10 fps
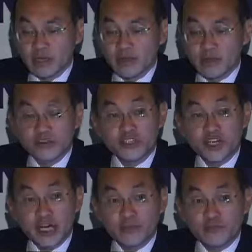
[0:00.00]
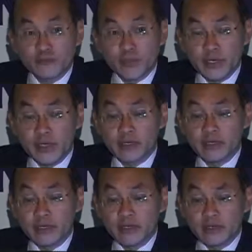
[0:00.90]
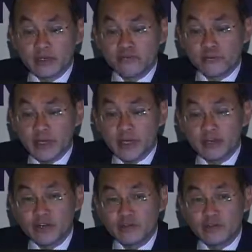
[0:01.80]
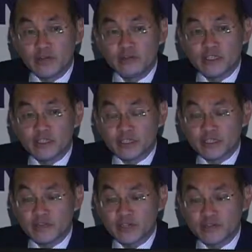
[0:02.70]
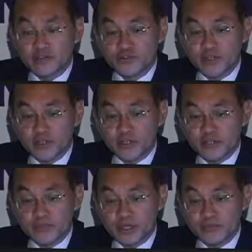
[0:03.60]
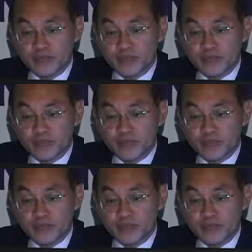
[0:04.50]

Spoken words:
that the type of repair, a repair that involves a significant ventriculotomy,